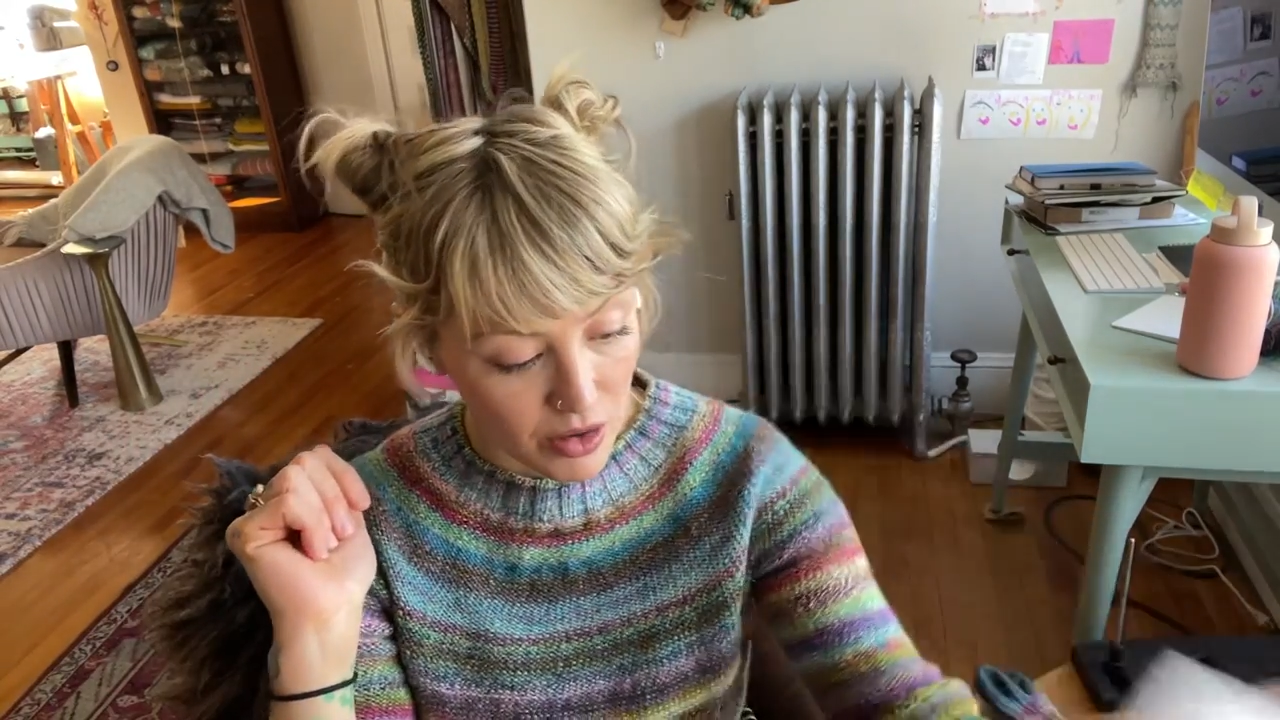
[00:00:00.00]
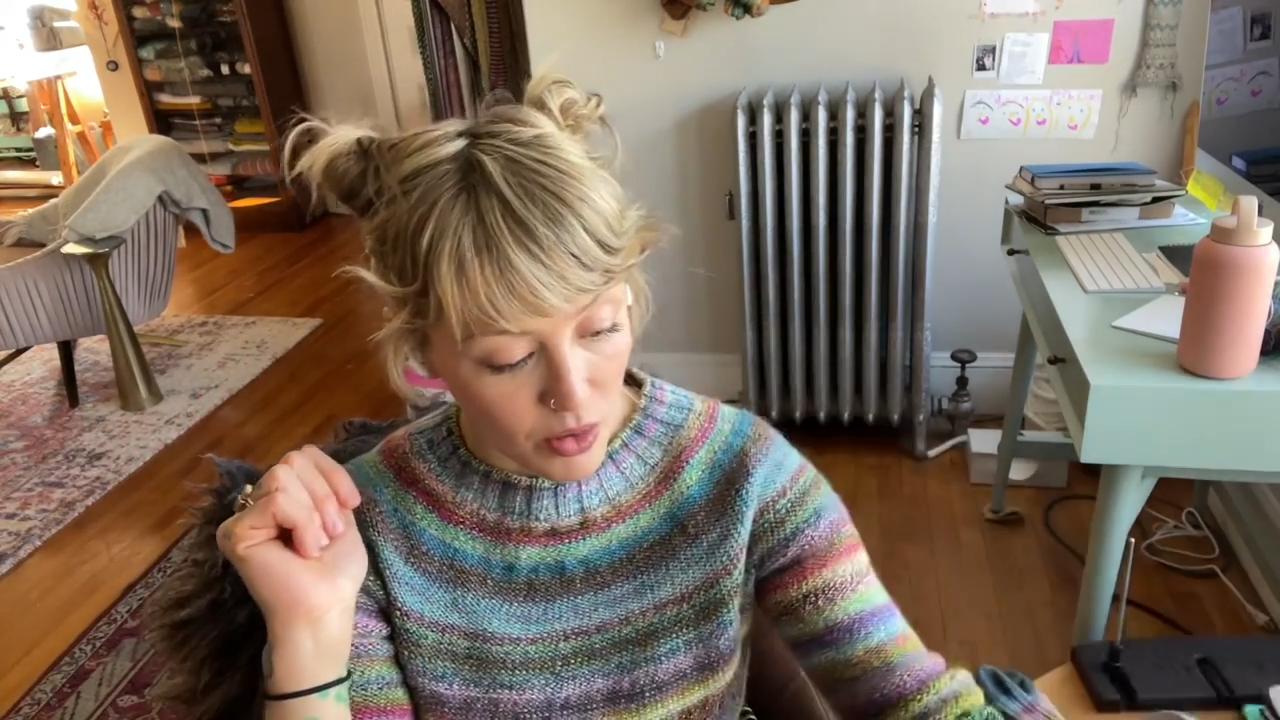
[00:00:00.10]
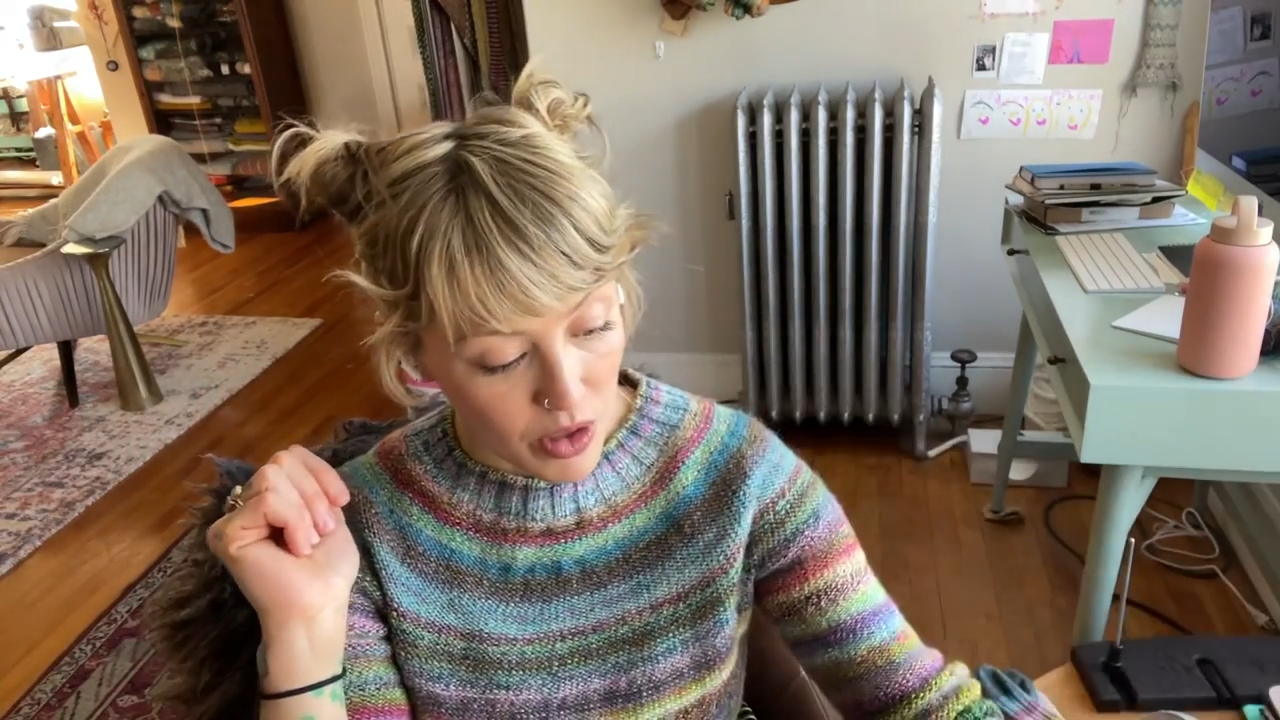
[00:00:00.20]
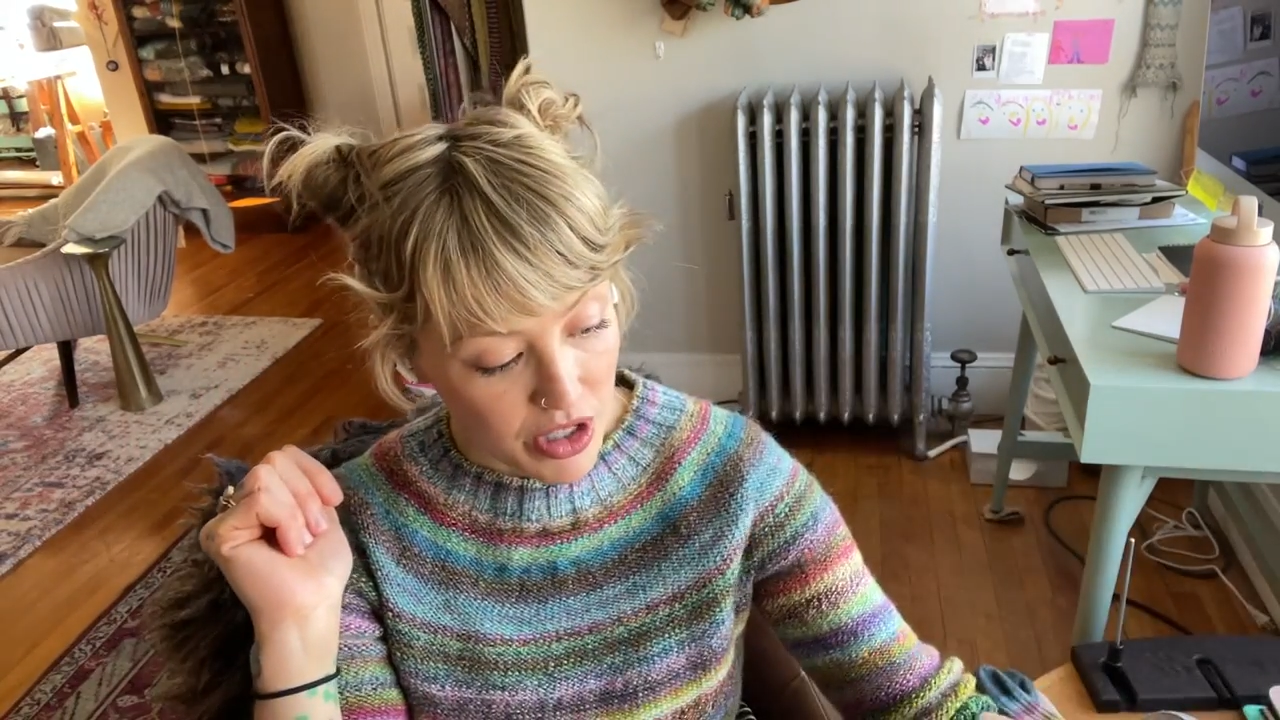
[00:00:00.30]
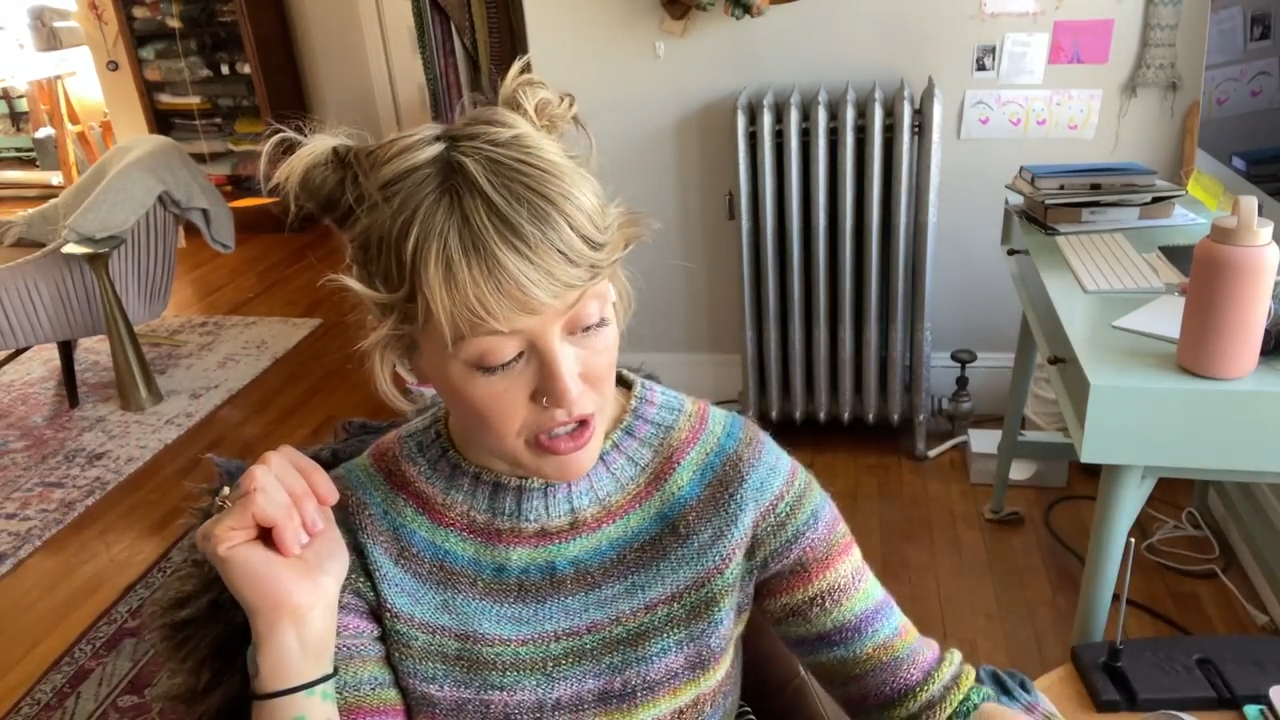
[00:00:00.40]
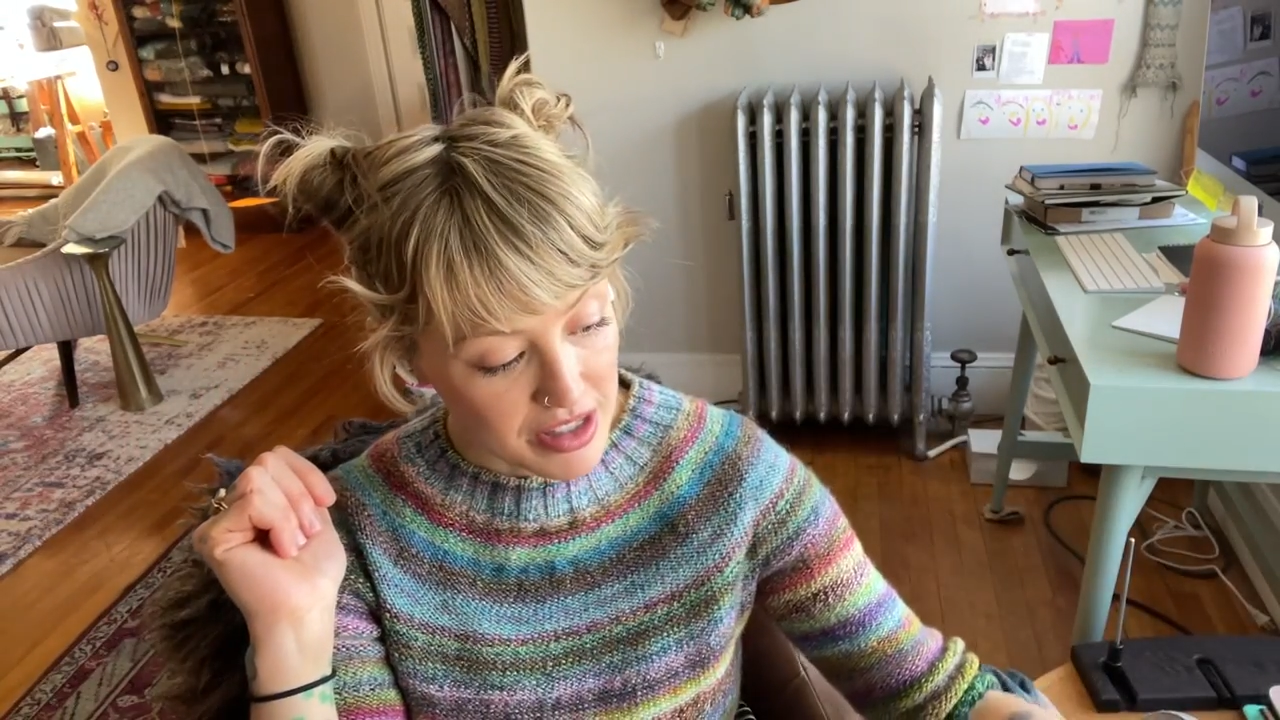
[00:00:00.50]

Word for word: ordered